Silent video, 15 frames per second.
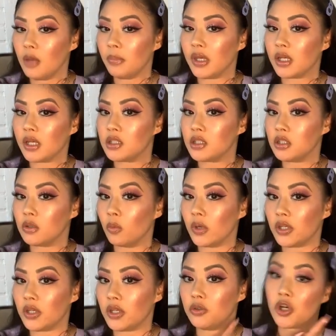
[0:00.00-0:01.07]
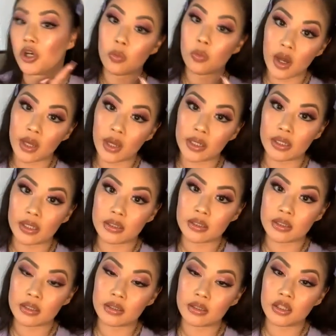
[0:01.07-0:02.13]
Because what you don't want
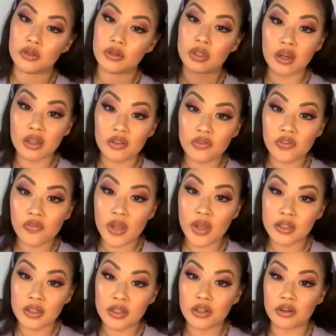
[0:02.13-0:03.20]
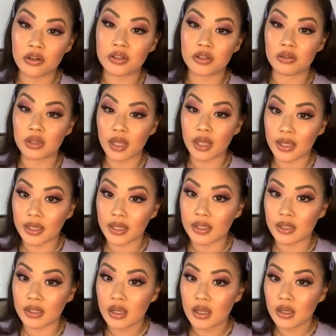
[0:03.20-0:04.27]
is too dark of foundation or too light
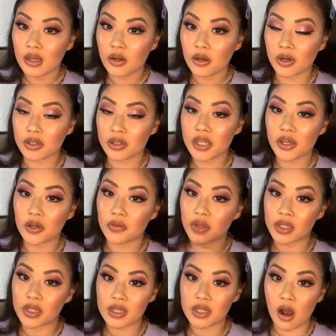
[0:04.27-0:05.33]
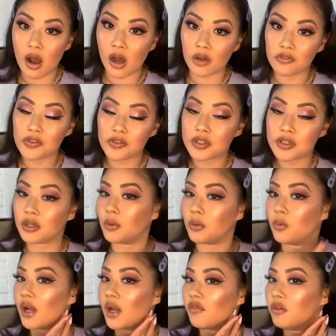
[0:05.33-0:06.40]
or a tone that's off. So
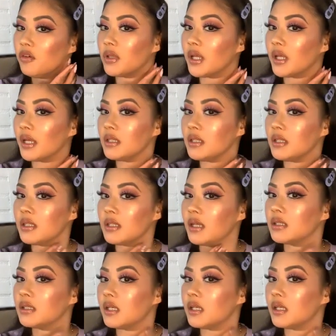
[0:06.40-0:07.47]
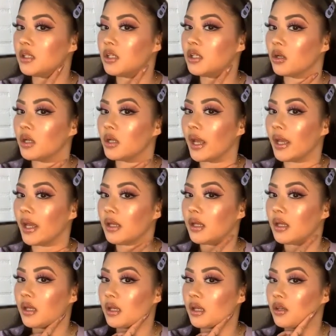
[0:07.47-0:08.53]
whatever blends nicely into your neck
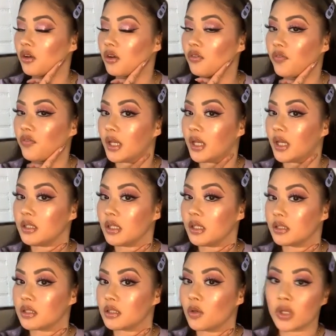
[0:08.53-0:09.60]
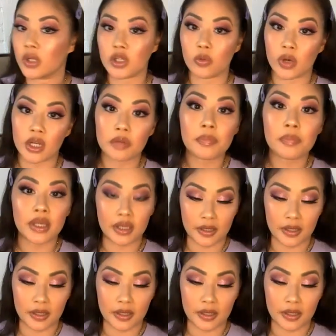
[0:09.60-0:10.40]
and your face is the one you want to pick.